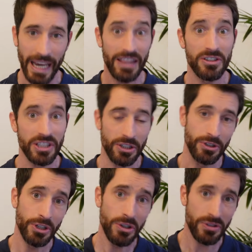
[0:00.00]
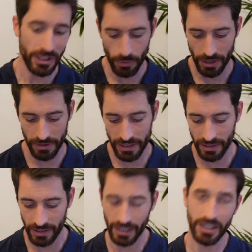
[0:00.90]
energy you're using, whether
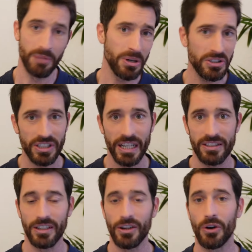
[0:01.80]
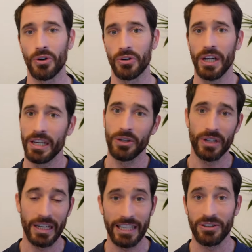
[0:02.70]
it's a combustion engine or
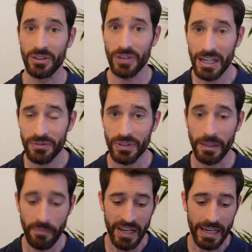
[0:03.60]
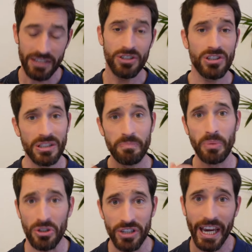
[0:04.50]
your electric drivetrain, is to just
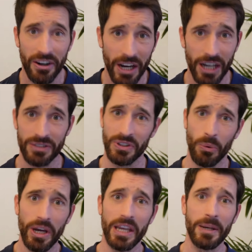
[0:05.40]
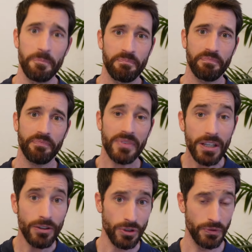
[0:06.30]
push air out of the way.
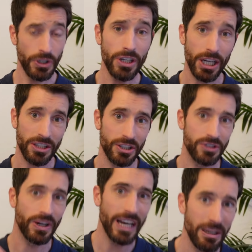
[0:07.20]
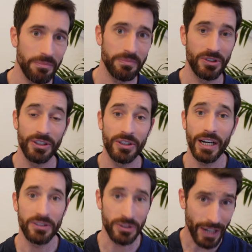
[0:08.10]
So if you can cut the
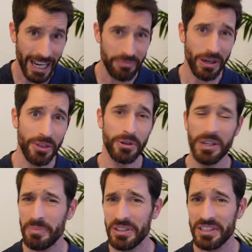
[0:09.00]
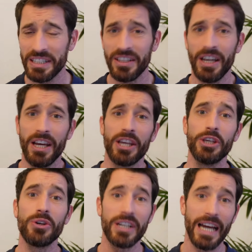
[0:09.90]
drag by 30%,
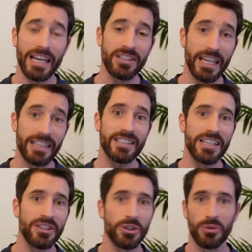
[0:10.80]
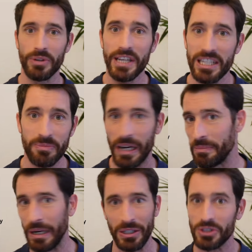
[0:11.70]
you can actually extend your range by
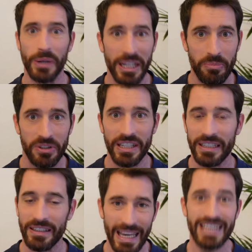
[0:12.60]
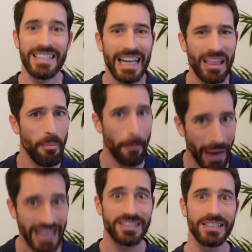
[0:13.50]
about 20%. Isn't that
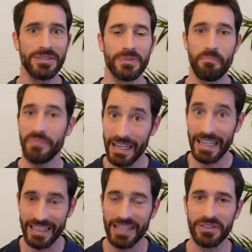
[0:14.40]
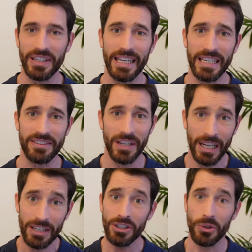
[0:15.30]
massive? It definitely is.
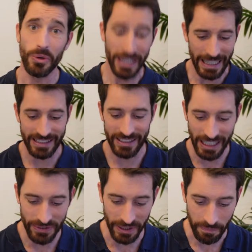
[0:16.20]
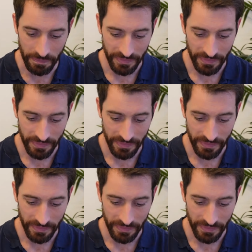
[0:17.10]
So let's dive in.